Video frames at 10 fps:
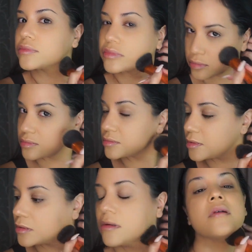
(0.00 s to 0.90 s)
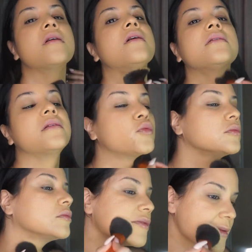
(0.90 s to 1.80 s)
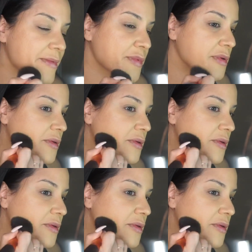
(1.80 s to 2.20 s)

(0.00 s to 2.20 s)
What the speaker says: So as you can see, I am tapping,